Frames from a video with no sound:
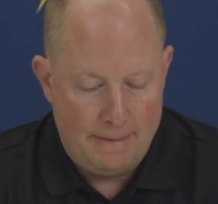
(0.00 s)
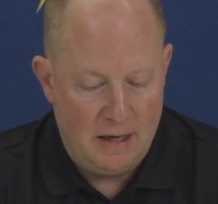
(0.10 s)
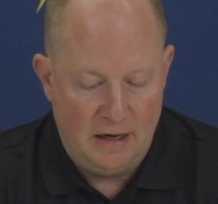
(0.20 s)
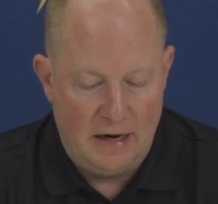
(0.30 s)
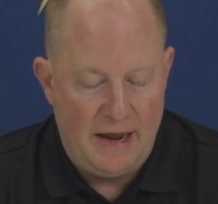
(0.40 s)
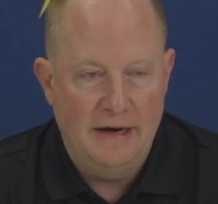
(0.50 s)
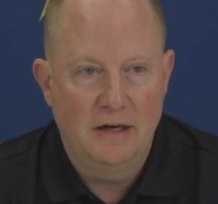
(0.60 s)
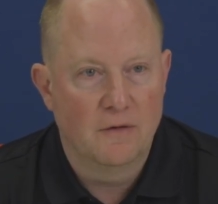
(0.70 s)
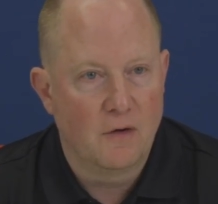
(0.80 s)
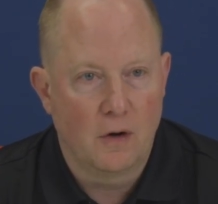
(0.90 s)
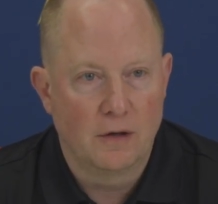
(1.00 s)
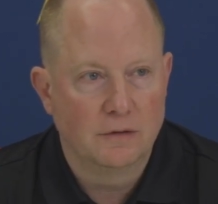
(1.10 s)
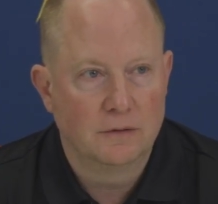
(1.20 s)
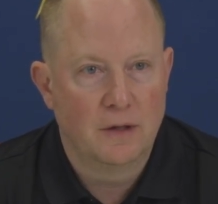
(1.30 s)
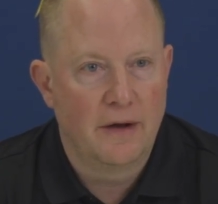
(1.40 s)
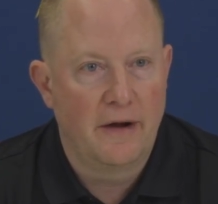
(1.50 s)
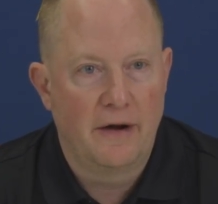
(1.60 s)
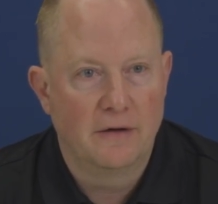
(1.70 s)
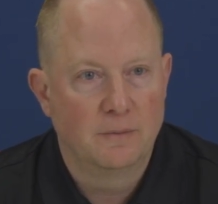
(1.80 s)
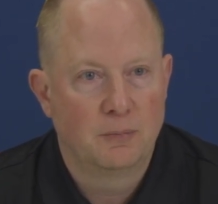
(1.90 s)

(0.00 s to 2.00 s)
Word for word: in any of our uh,